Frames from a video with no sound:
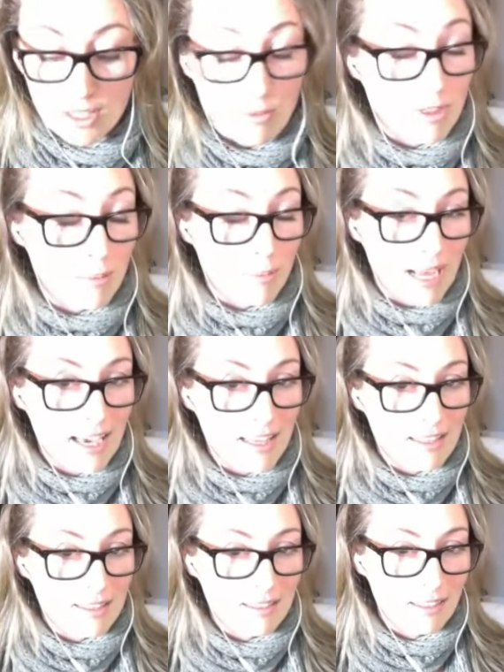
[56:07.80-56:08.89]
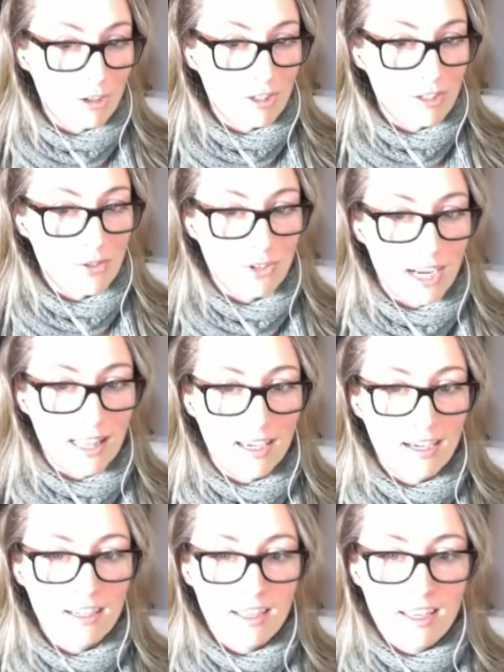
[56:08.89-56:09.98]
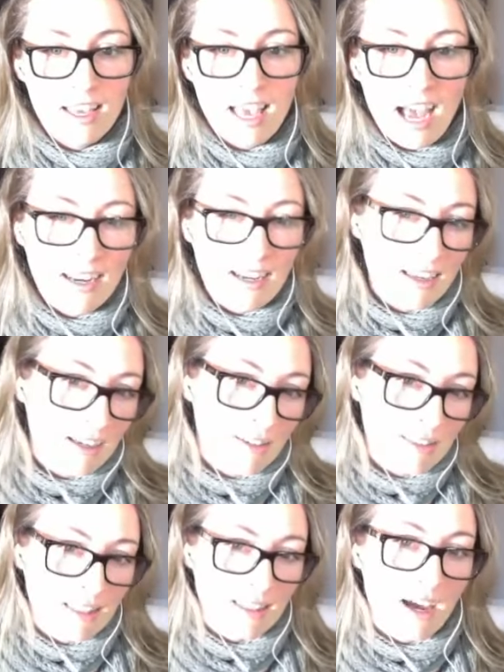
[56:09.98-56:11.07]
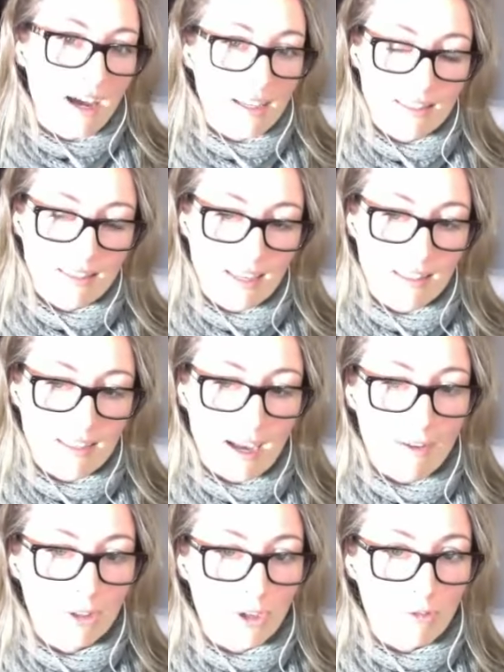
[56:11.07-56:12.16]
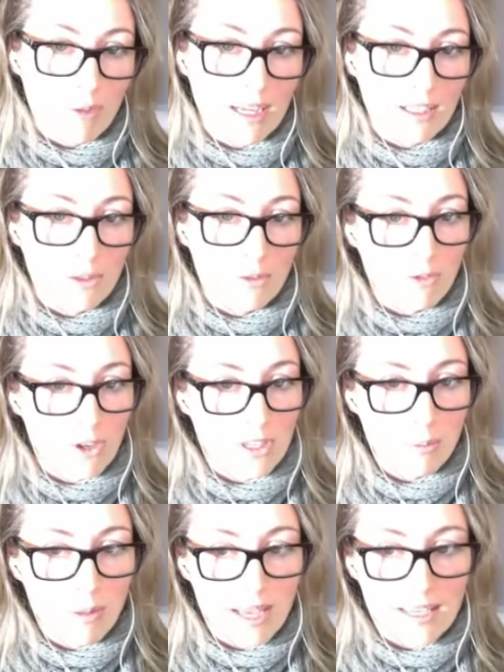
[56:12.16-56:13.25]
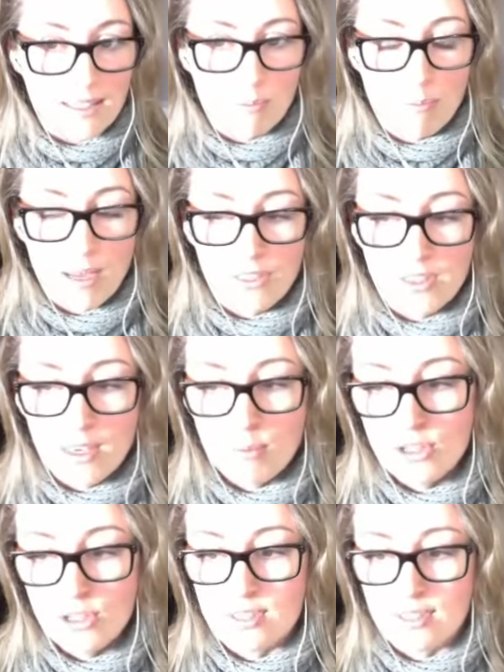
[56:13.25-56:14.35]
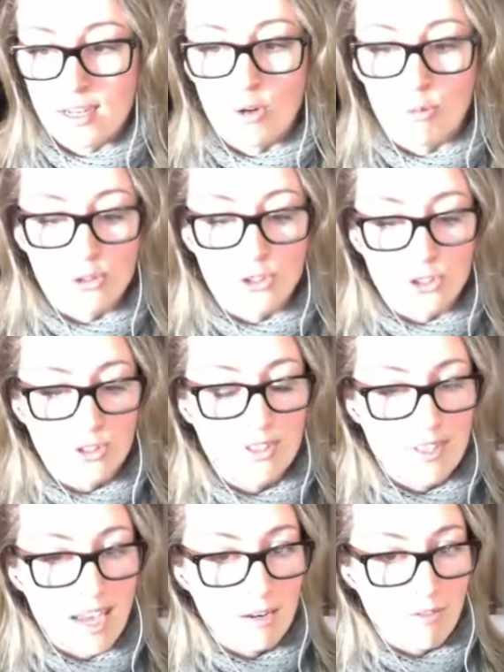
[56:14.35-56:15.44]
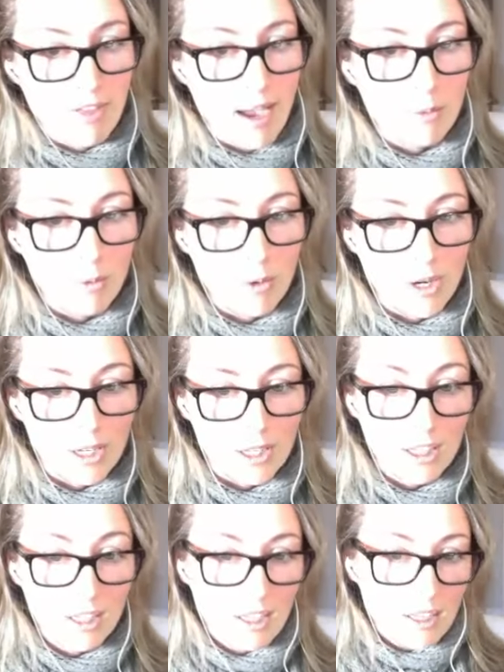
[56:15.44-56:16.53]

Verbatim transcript: with the ballet this year in Australia, and I don't think the arts tend to have a lot of money in the first place. But the images that I will produce out of that will,